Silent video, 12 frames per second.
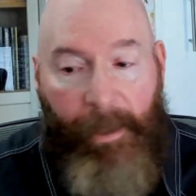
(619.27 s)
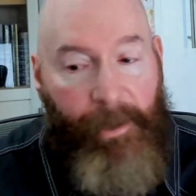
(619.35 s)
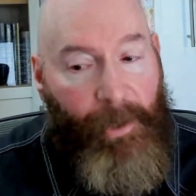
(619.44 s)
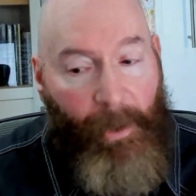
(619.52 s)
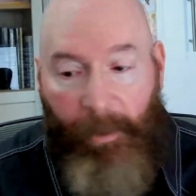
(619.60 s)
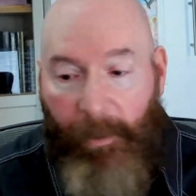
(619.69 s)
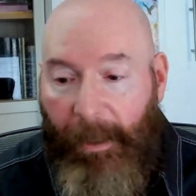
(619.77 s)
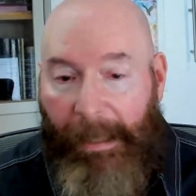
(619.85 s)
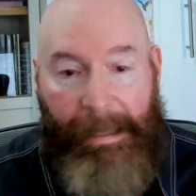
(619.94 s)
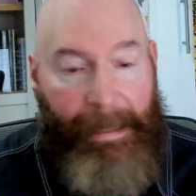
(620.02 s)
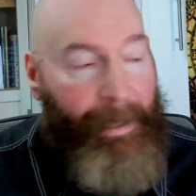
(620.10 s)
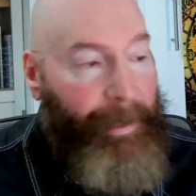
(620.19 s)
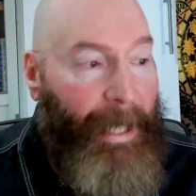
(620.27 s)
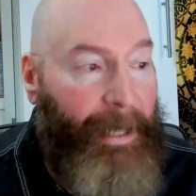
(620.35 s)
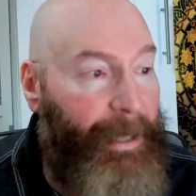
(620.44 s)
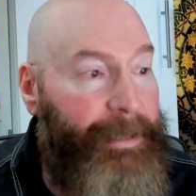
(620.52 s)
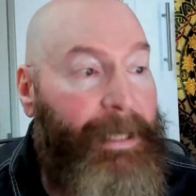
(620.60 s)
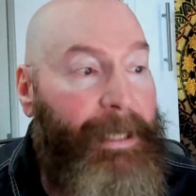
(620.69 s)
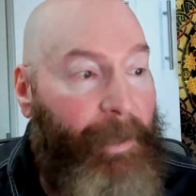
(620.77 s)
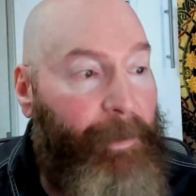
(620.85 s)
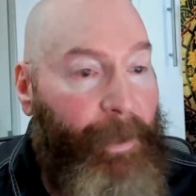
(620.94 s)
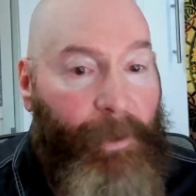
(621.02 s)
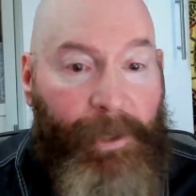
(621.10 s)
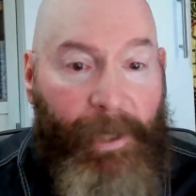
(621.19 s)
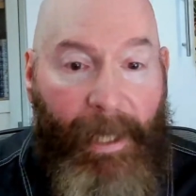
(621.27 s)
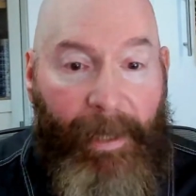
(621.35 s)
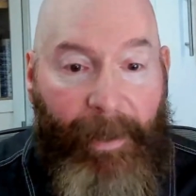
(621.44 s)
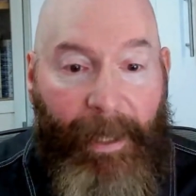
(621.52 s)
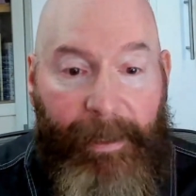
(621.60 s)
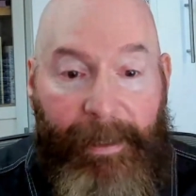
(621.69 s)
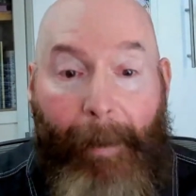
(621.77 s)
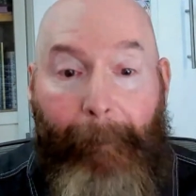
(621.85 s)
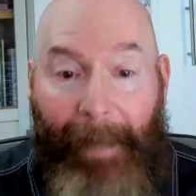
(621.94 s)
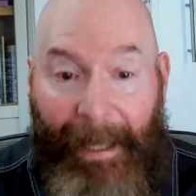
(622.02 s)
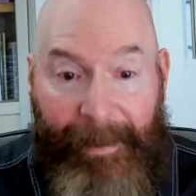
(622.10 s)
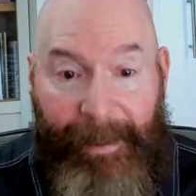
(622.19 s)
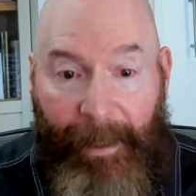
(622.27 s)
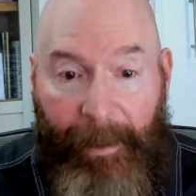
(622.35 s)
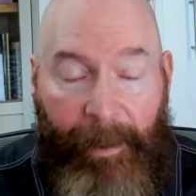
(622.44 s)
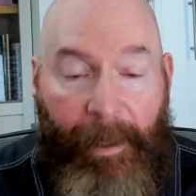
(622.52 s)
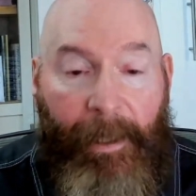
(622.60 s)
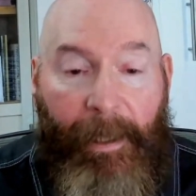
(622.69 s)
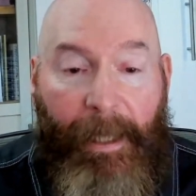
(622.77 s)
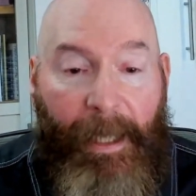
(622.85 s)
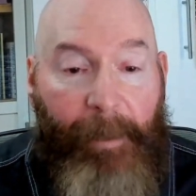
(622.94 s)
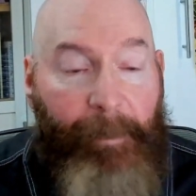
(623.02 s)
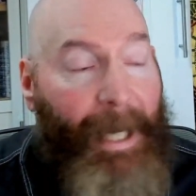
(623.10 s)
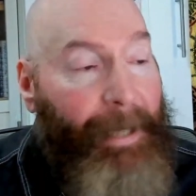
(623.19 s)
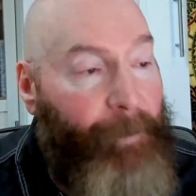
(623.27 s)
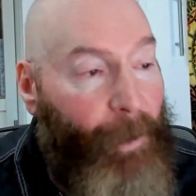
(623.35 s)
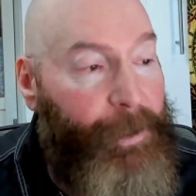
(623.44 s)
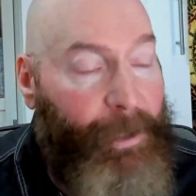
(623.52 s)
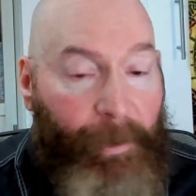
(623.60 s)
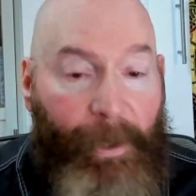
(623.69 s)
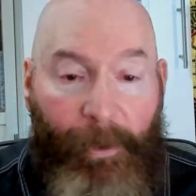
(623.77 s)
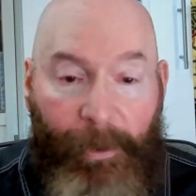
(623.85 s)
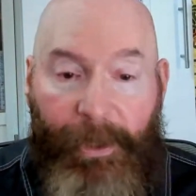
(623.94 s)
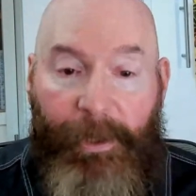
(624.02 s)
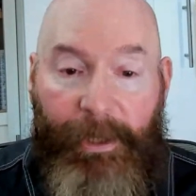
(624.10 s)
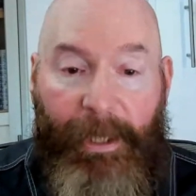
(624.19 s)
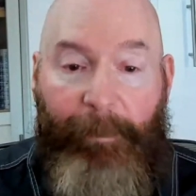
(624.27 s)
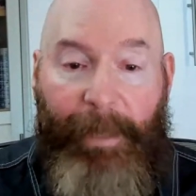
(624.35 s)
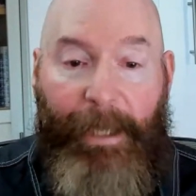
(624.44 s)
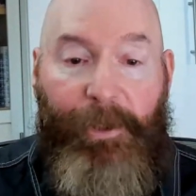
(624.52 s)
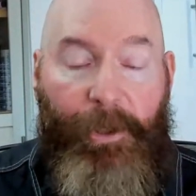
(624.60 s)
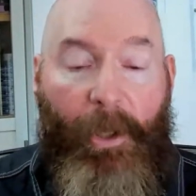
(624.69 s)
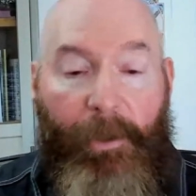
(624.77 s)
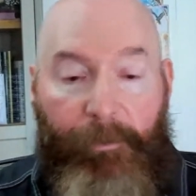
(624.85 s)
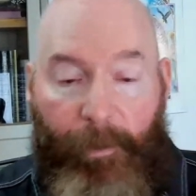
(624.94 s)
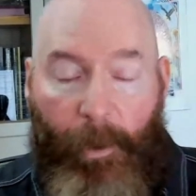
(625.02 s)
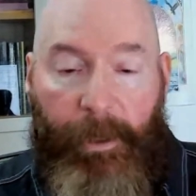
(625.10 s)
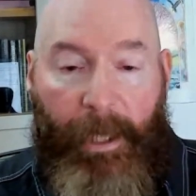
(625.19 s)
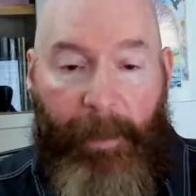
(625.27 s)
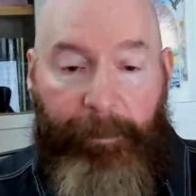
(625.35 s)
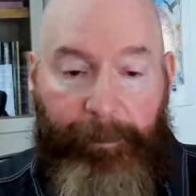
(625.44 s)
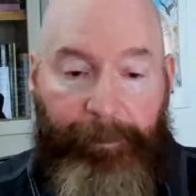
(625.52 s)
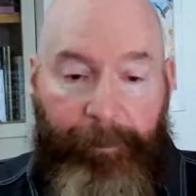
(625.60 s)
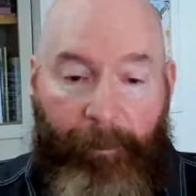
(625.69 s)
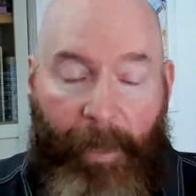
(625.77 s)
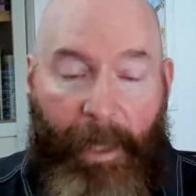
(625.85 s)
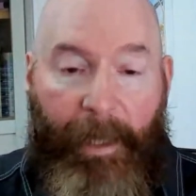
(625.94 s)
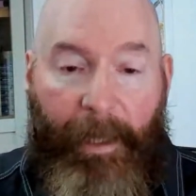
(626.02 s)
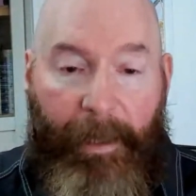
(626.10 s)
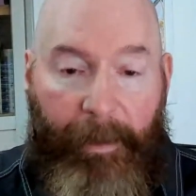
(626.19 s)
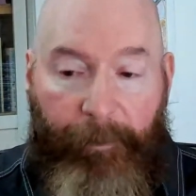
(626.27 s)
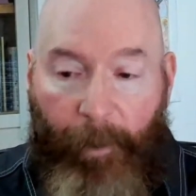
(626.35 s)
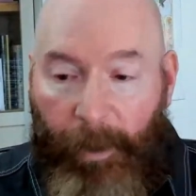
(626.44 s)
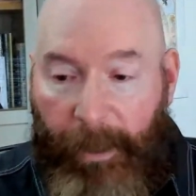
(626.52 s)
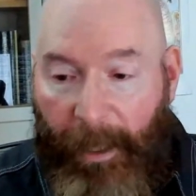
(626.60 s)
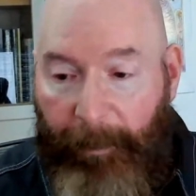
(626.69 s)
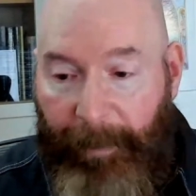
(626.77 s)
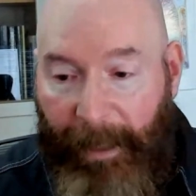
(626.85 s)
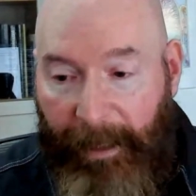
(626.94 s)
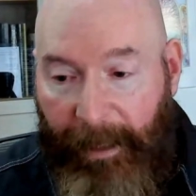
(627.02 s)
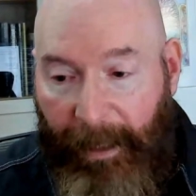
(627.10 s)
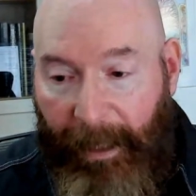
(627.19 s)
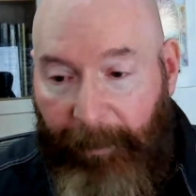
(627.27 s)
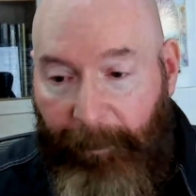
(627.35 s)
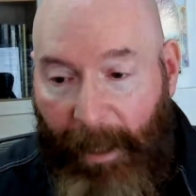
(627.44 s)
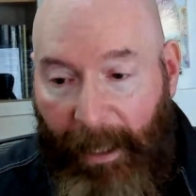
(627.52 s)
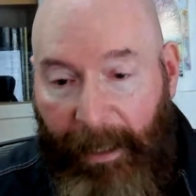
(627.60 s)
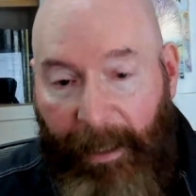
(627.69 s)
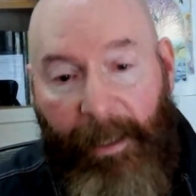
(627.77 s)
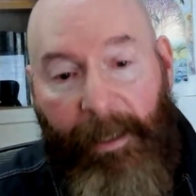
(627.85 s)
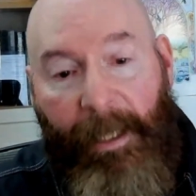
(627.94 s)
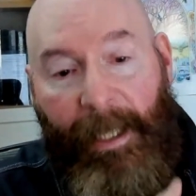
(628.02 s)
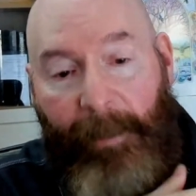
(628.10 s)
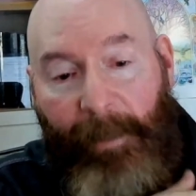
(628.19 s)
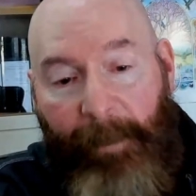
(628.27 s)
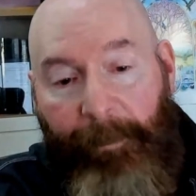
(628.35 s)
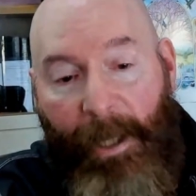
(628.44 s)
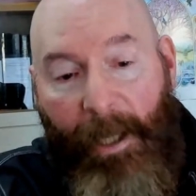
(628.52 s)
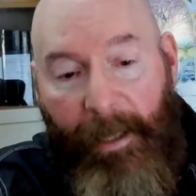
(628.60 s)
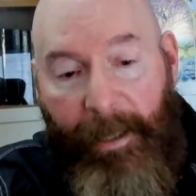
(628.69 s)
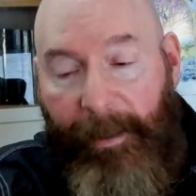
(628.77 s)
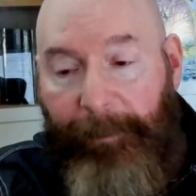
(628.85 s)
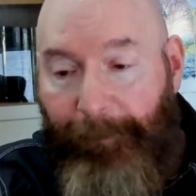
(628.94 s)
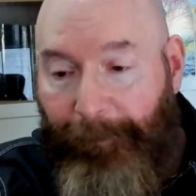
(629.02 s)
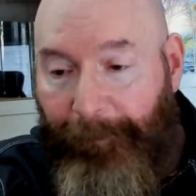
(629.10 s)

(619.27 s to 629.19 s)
So that is another use that I think is amazing. I've also used somebody's chart folded up in my pocket